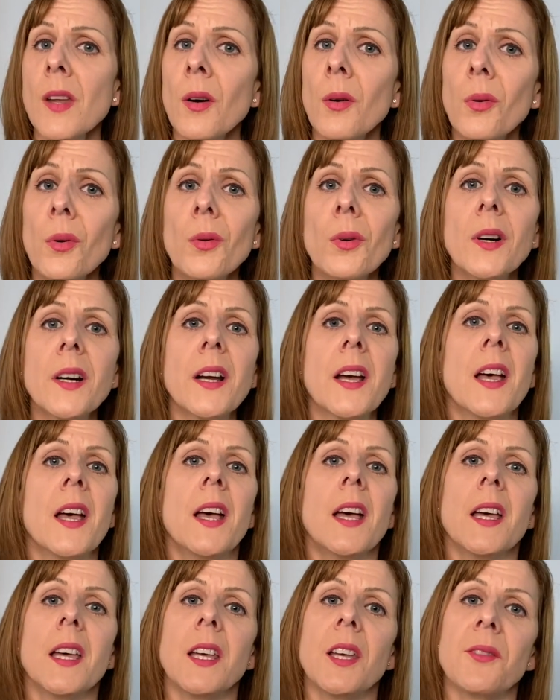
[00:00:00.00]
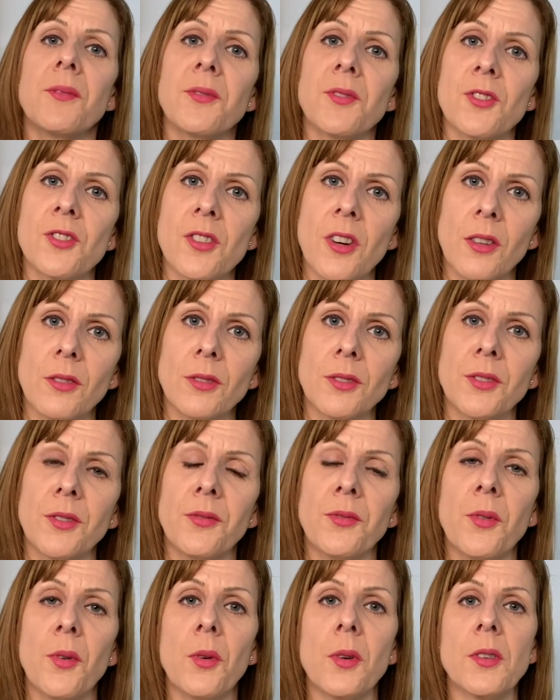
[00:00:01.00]
Or if you struggle to
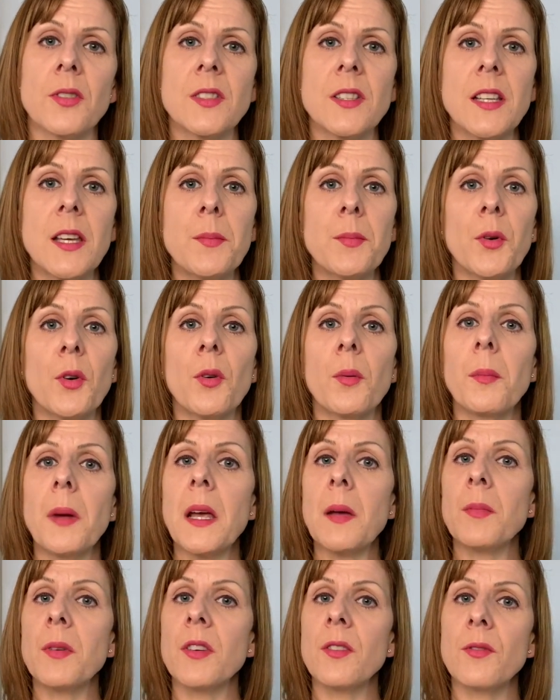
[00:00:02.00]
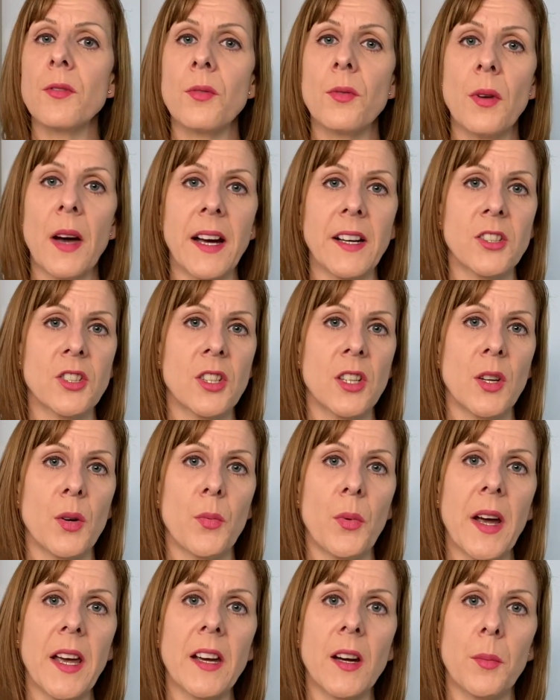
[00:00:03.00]
fall asleep, or maybe you actually
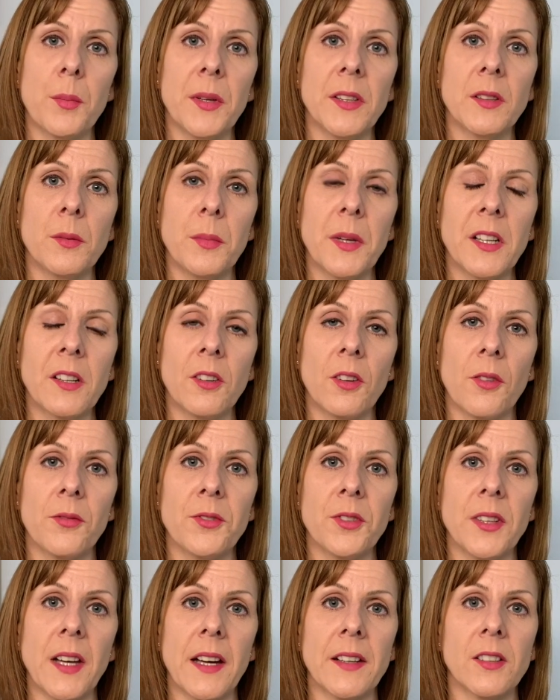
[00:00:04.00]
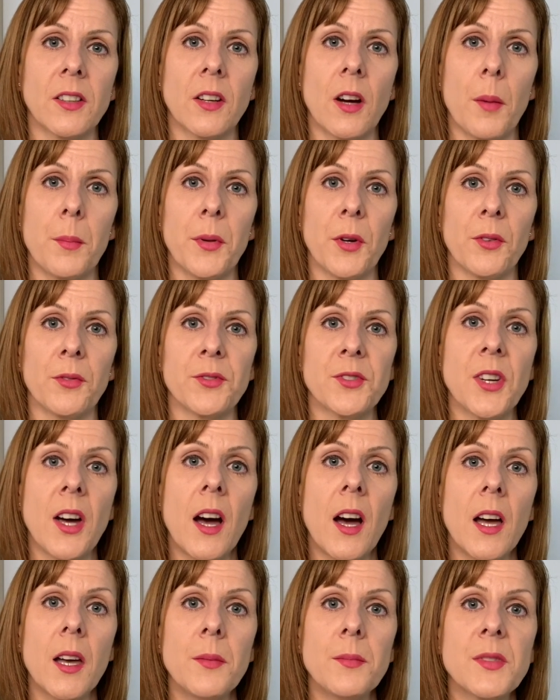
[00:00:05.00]
wake up in the middle of the night a couple of
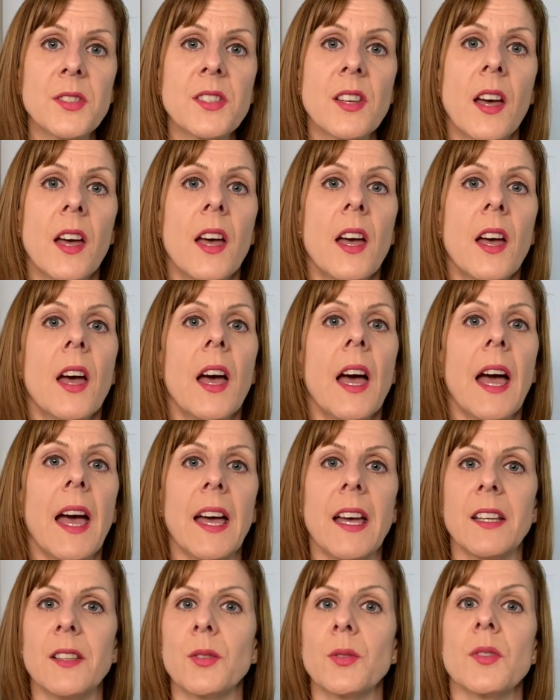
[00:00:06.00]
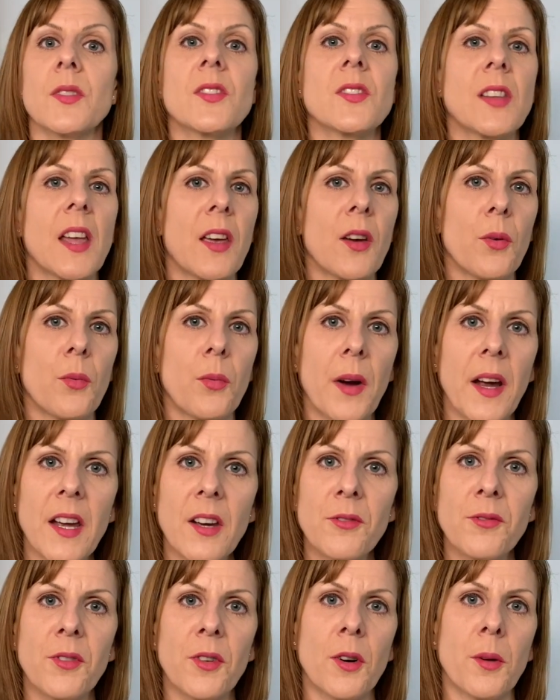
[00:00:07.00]
times and stay
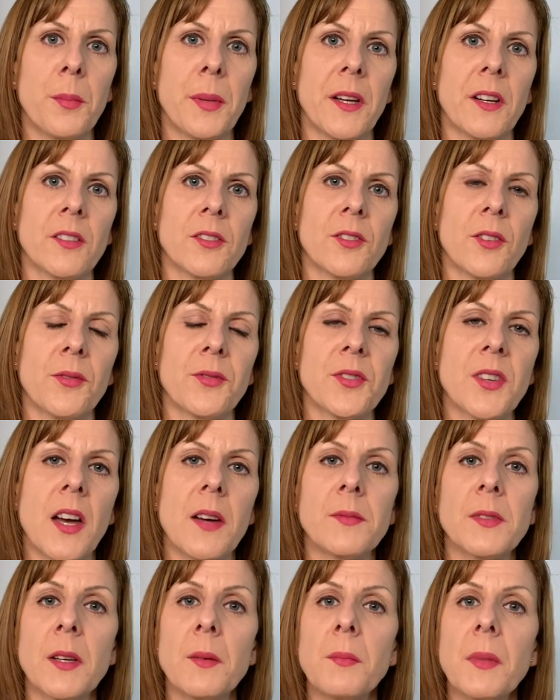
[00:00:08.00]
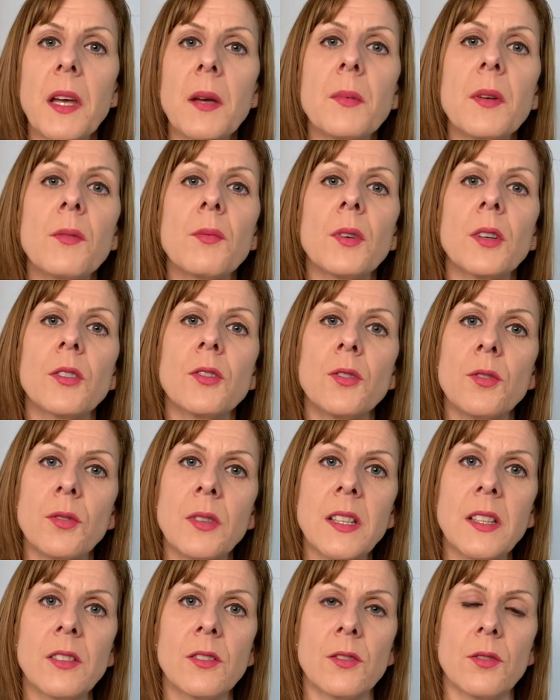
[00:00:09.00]
awake for a period of time, then maybe what you
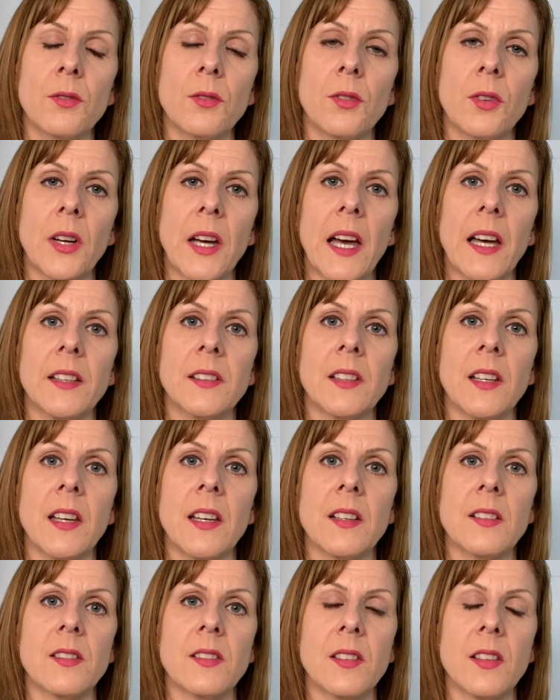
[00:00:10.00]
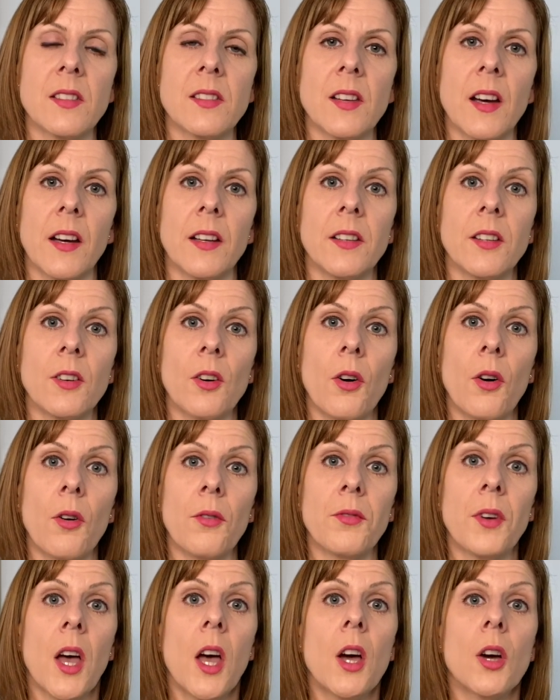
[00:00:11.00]
need to look at is this idea
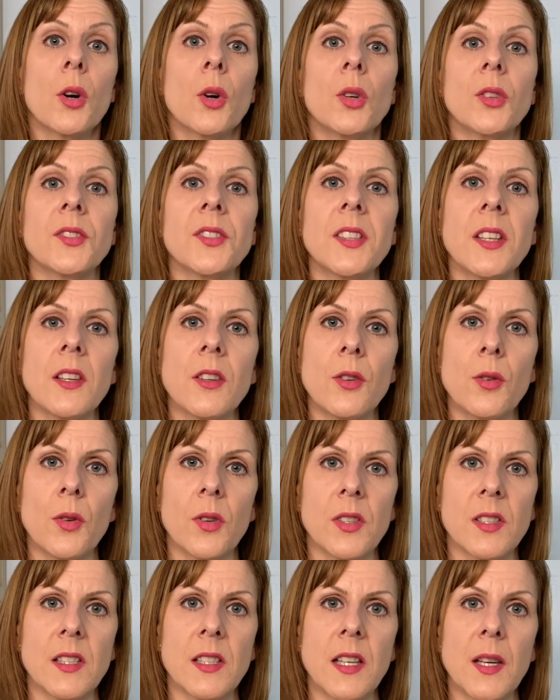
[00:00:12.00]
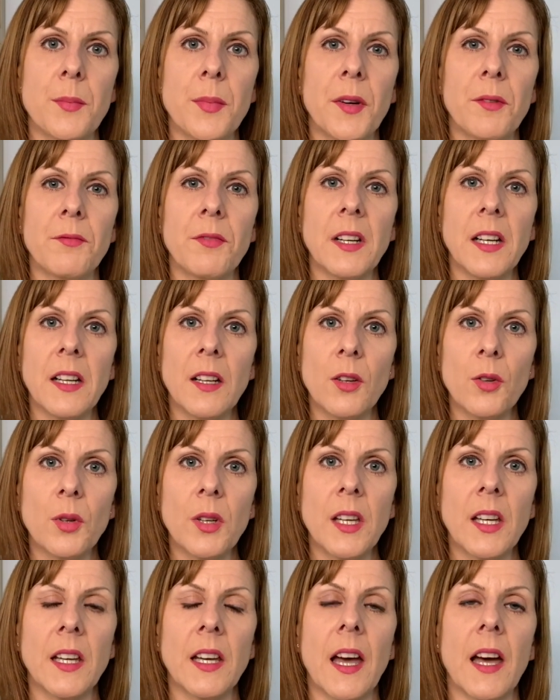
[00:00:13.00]
of continuous sleep and really
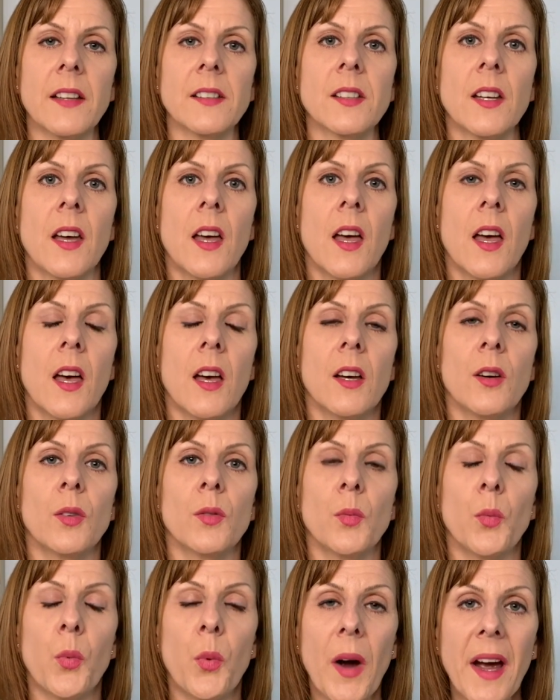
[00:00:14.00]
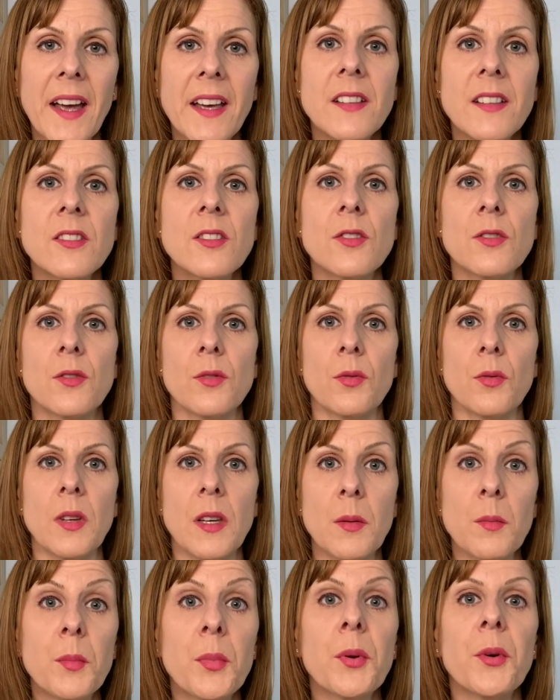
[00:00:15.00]
looking at ways to
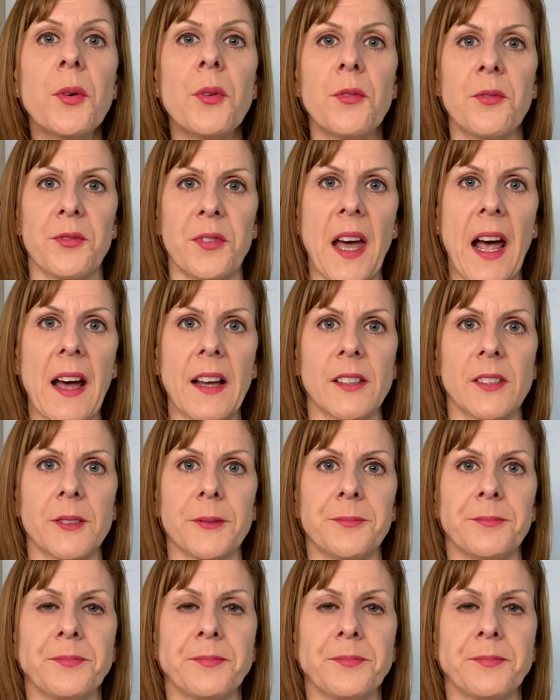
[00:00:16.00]
improve that.